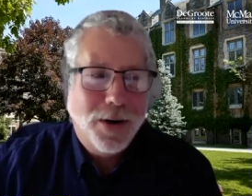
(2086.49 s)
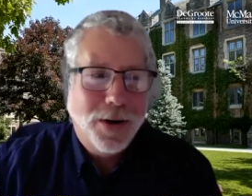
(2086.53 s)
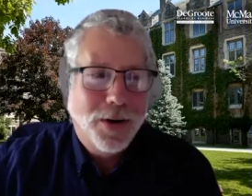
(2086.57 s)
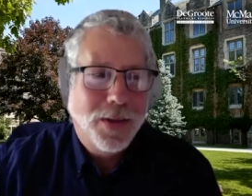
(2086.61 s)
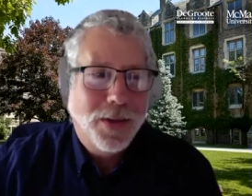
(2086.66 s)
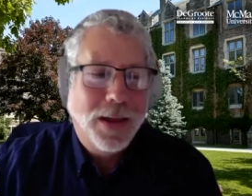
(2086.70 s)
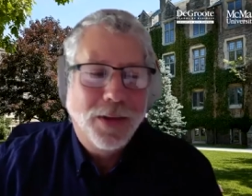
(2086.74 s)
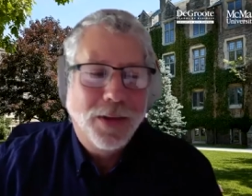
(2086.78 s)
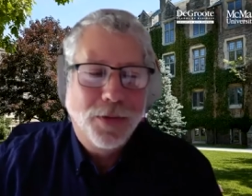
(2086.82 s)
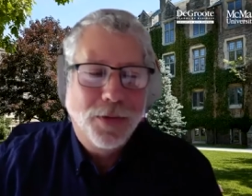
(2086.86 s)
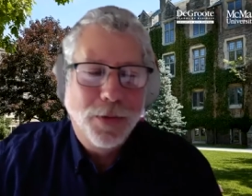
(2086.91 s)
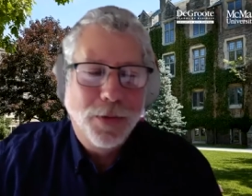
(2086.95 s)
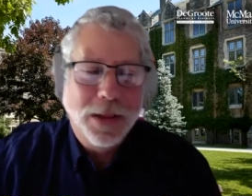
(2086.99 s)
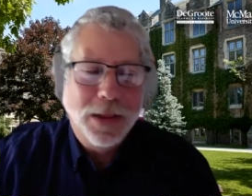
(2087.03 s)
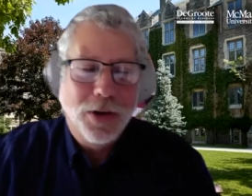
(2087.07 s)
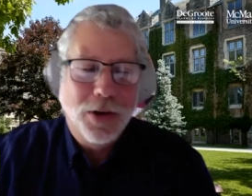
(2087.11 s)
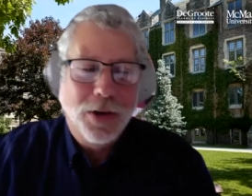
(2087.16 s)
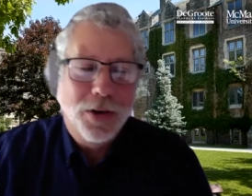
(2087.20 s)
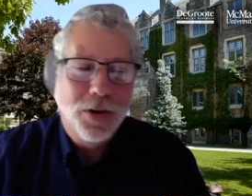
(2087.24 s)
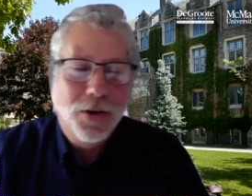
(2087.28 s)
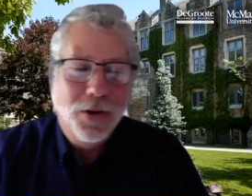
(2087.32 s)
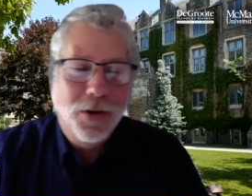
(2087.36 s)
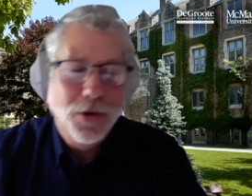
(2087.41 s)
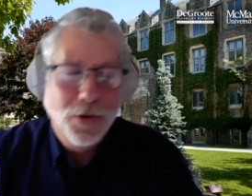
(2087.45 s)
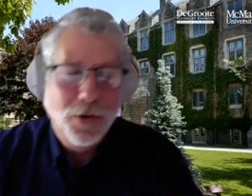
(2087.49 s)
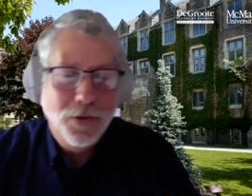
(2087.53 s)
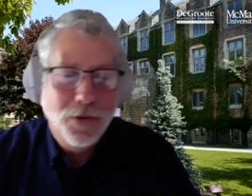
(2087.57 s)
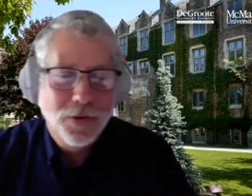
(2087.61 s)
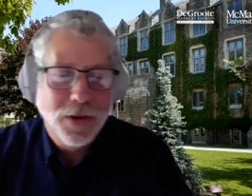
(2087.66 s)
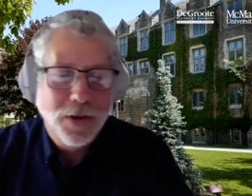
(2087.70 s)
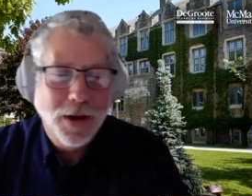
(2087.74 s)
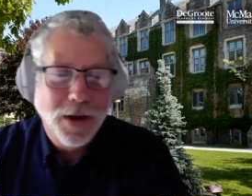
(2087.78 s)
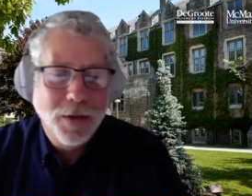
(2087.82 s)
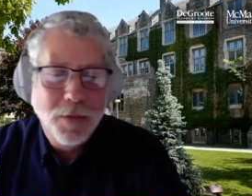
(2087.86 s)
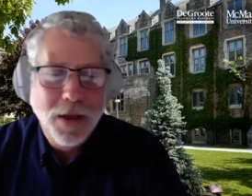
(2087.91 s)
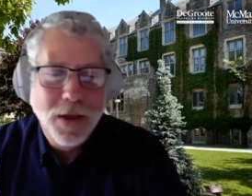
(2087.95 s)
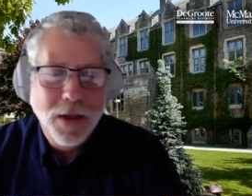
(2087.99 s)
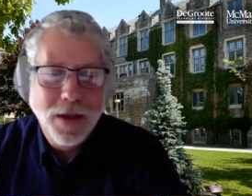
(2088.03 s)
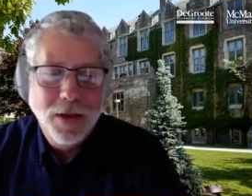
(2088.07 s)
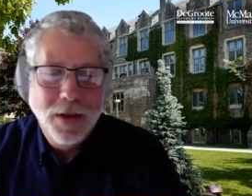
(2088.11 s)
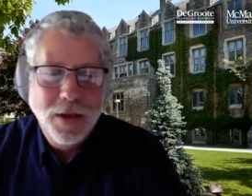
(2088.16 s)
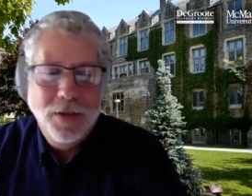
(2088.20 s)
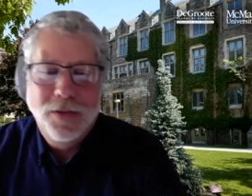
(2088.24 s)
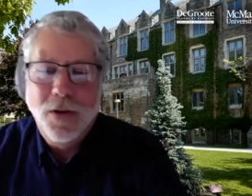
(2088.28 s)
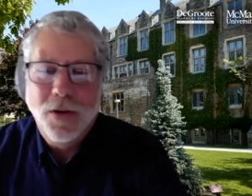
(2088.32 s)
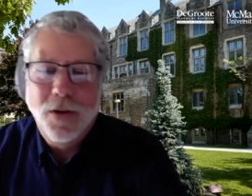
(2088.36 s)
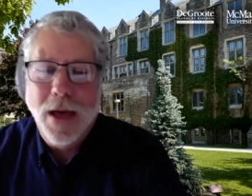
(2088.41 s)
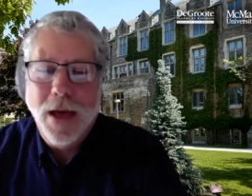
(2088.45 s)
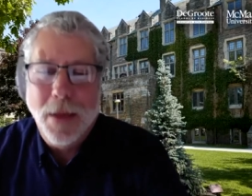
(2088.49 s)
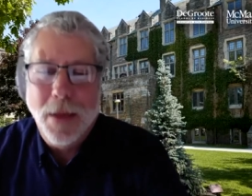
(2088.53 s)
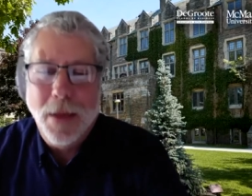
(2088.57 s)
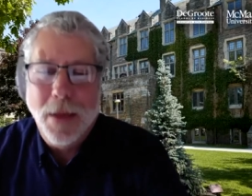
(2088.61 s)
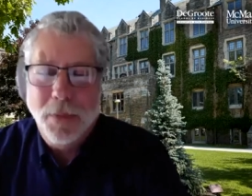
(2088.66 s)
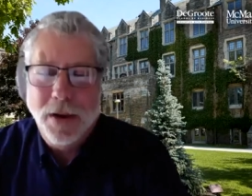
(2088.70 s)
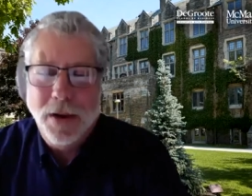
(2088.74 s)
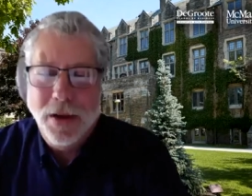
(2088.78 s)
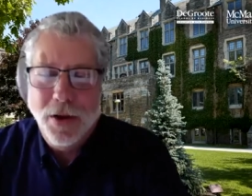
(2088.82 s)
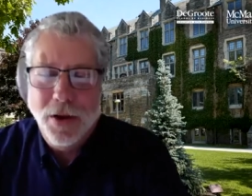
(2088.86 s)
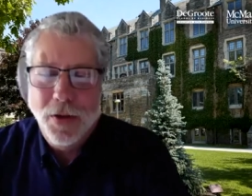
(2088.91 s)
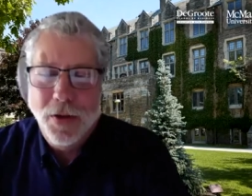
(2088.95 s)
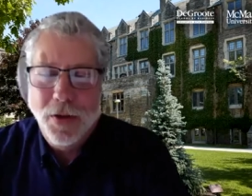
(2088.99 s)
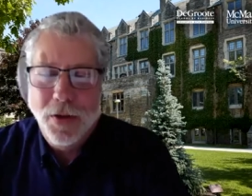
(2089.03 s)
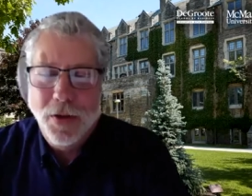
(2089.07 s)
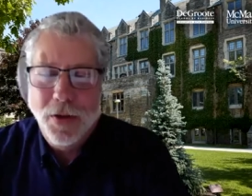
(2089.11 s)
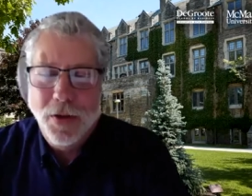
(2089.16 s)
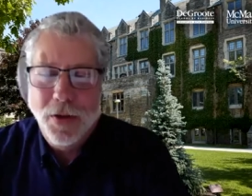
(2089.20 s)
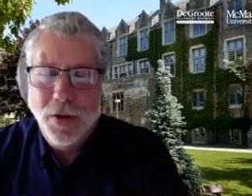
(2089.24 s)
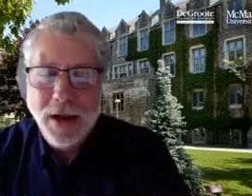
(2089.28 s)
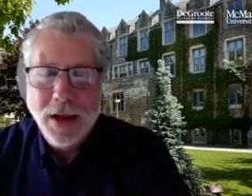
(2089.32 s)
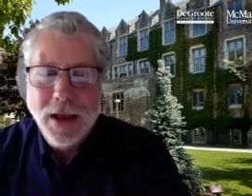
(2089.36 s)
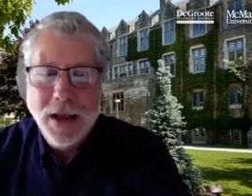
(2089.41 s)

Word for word: That's really good news. Uh, so happy to hear that.